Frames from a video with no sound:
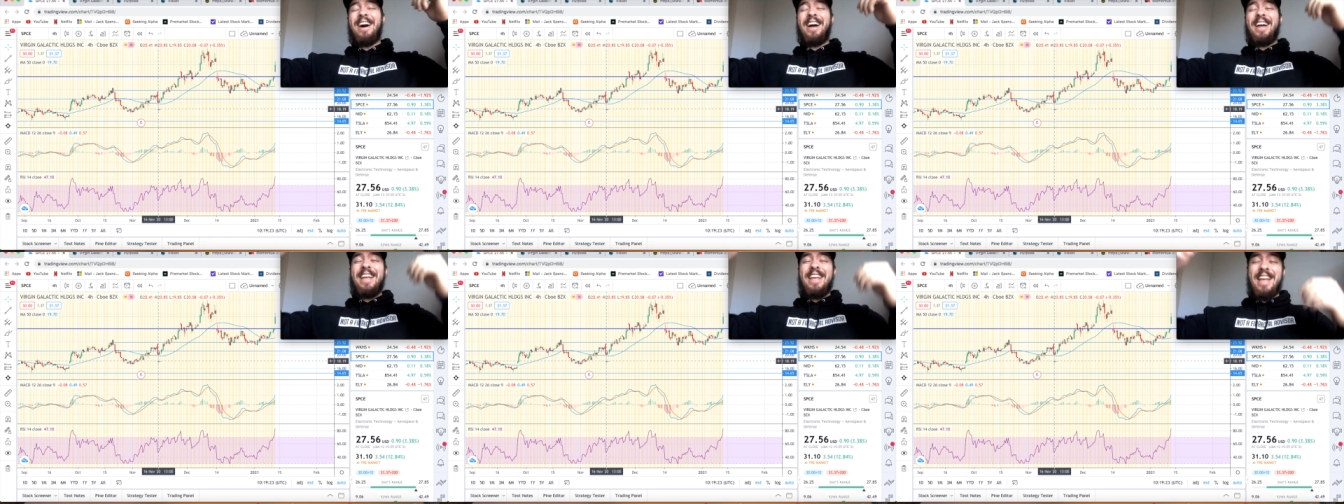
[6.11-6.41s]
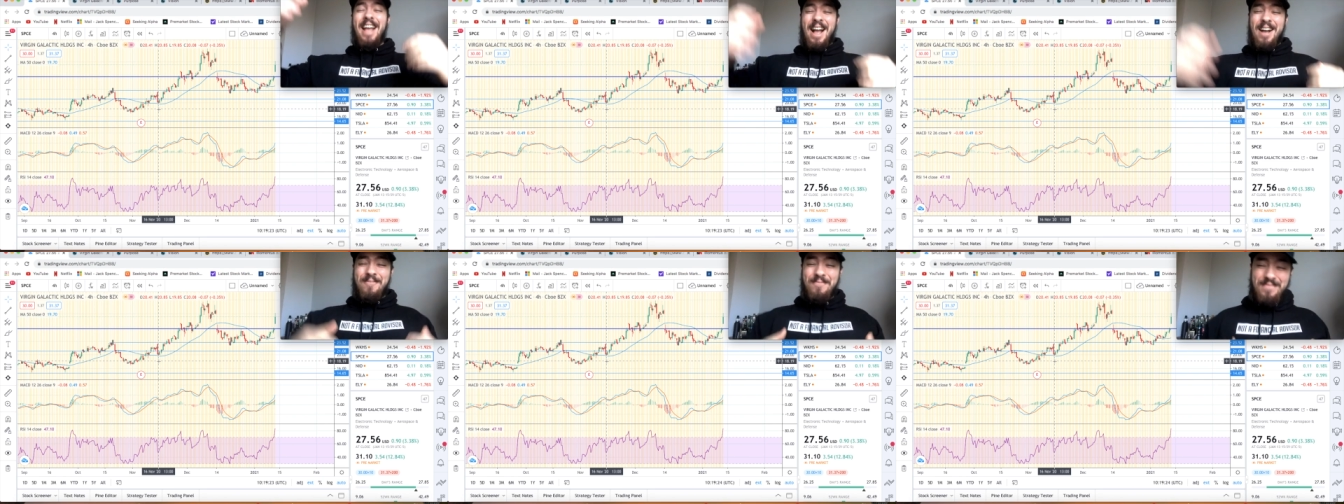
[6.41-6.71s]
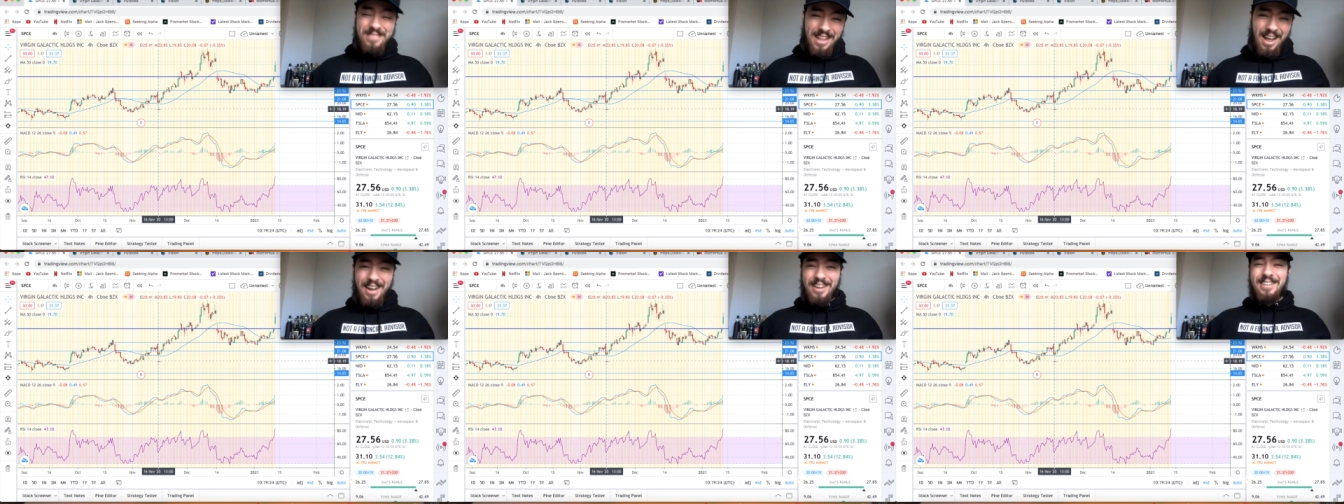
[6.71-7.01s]
I
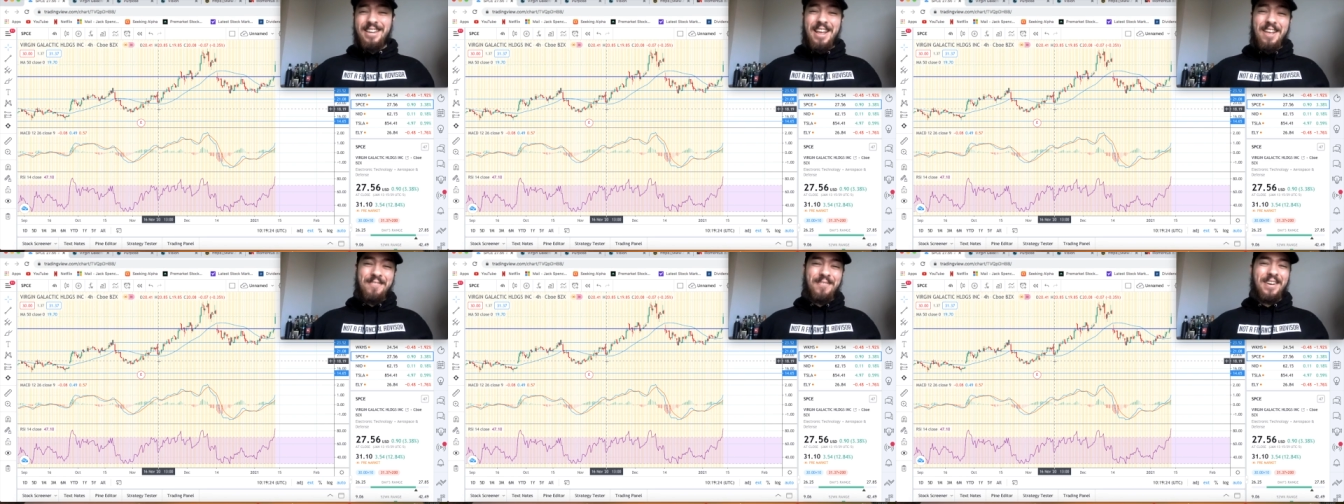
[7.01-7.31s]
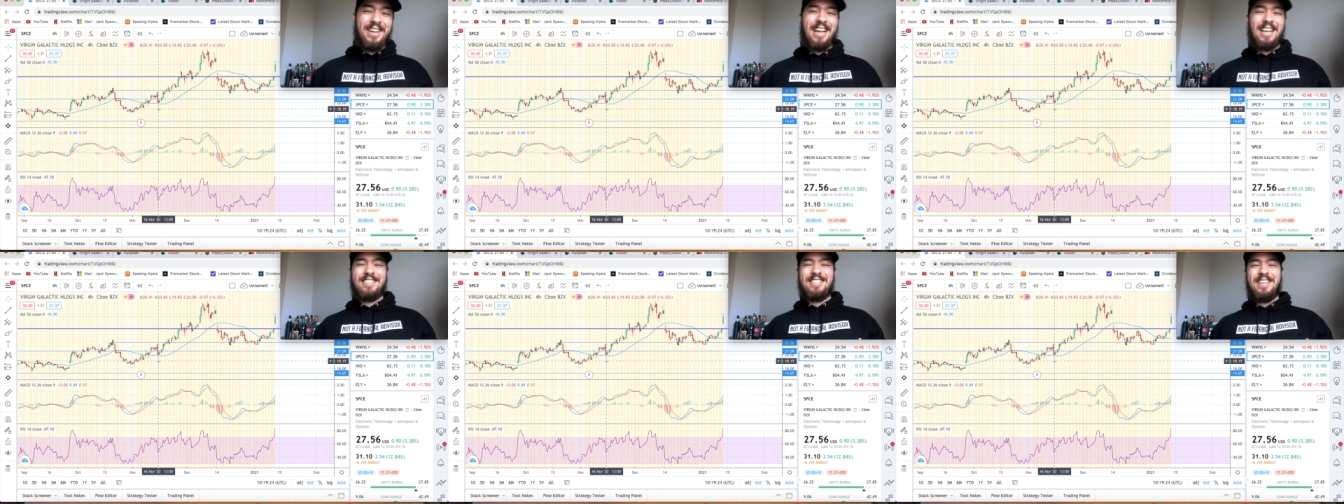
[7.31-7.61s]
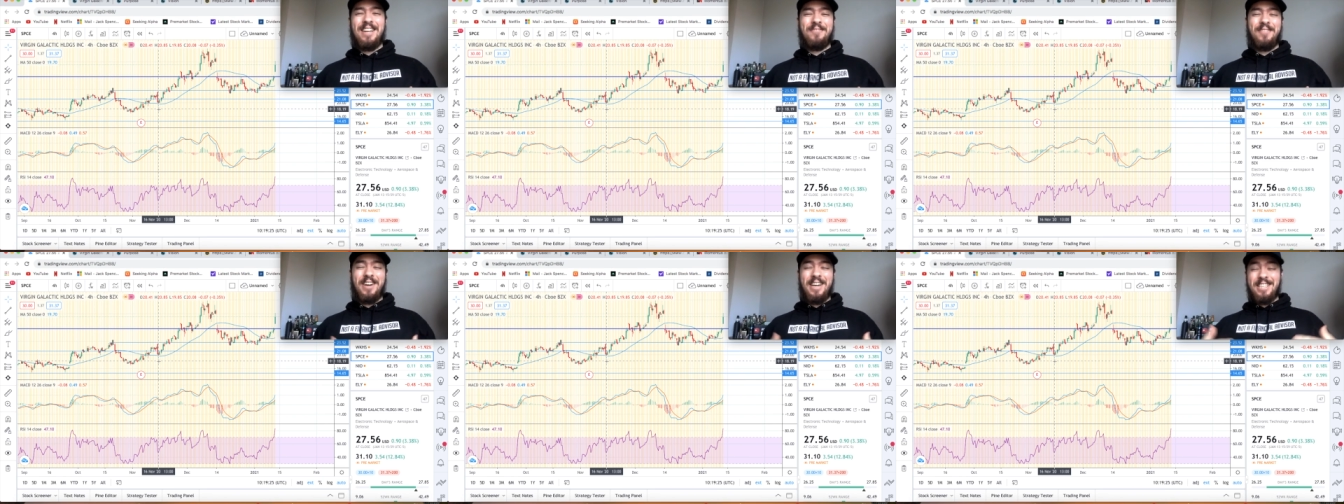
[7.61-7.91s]
am not a
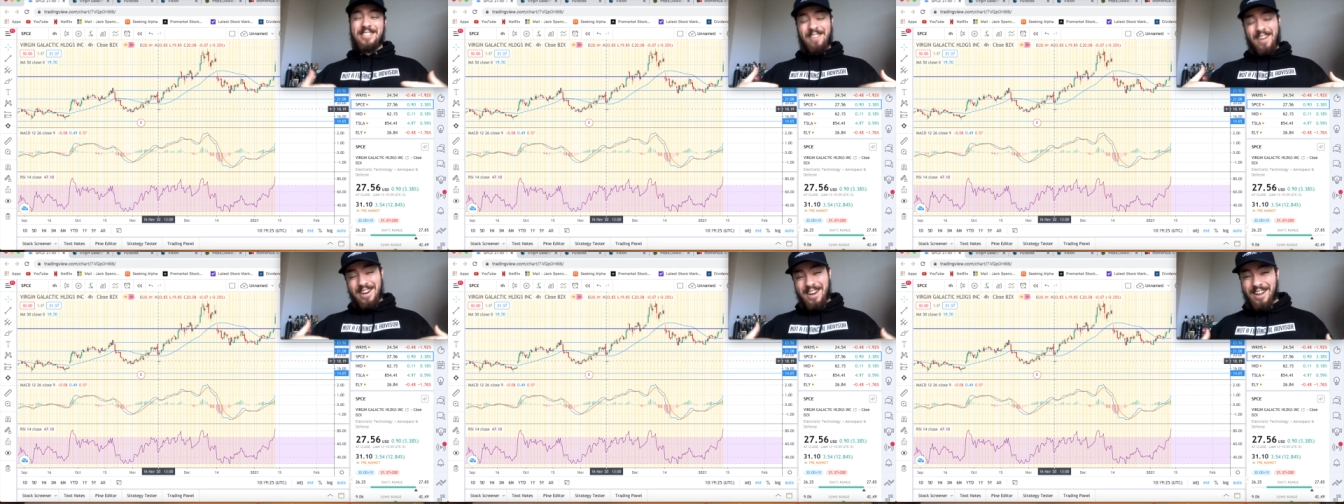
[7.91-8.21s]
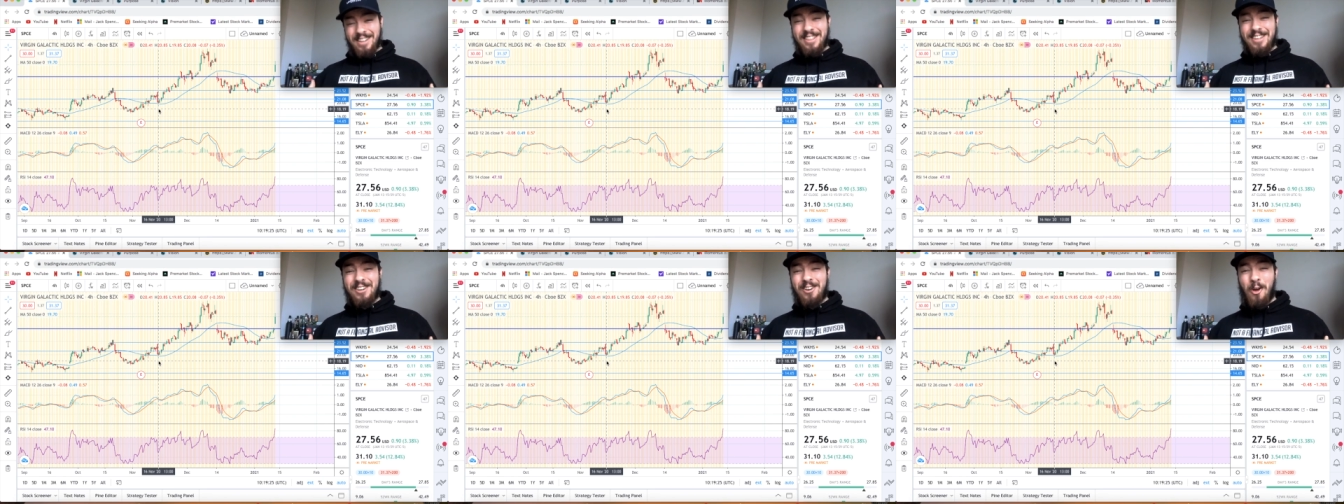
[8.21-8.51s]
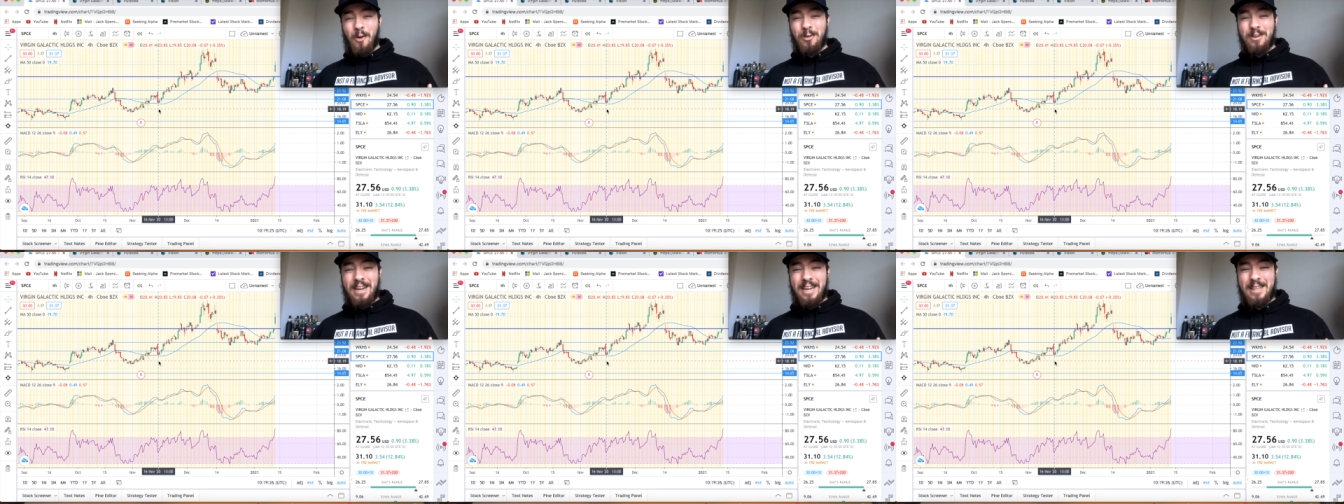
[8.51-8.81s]
financial advisor. I got the
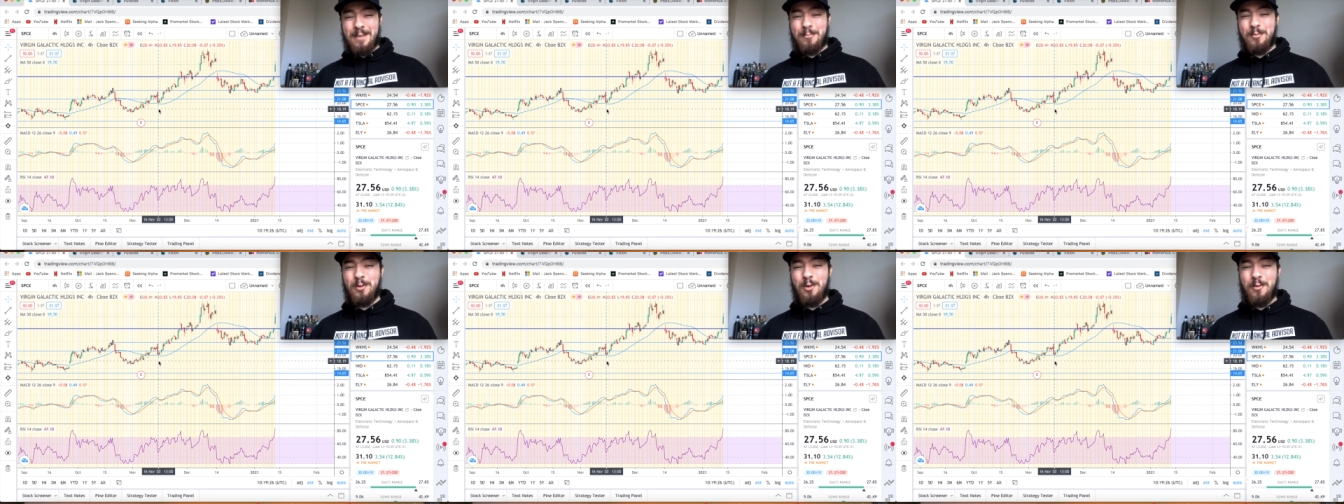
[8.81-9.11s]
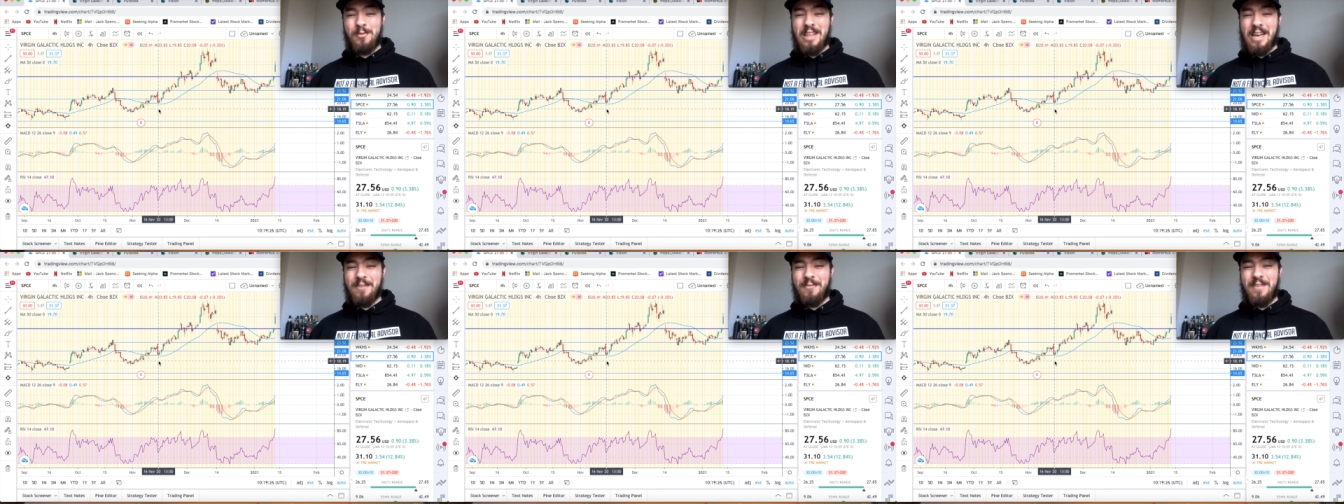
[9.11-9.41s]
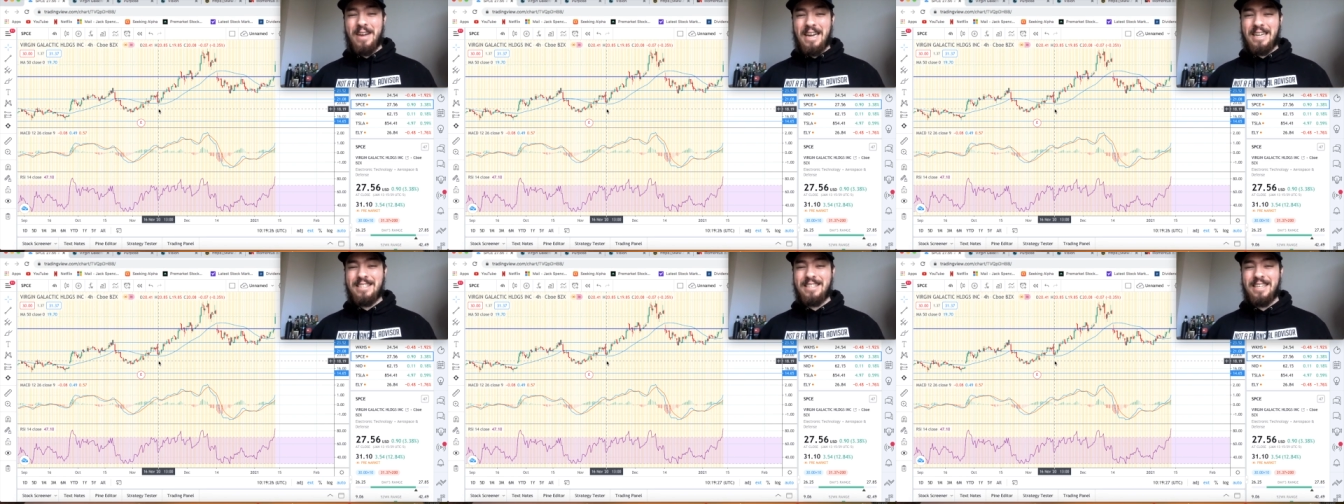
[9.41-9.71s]
clothing line to prove
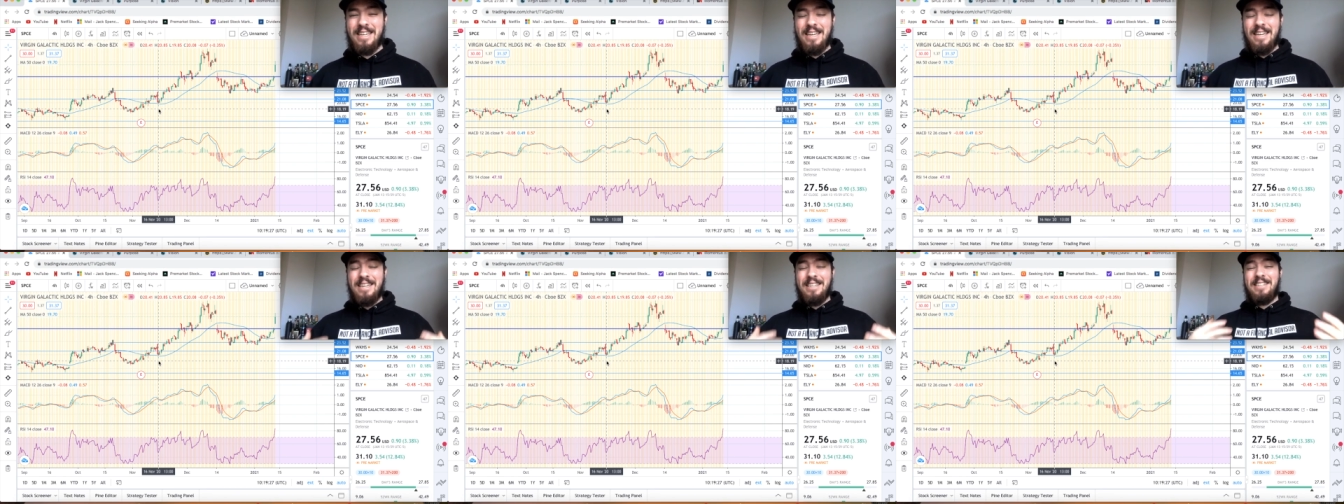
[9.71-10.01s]
that fact.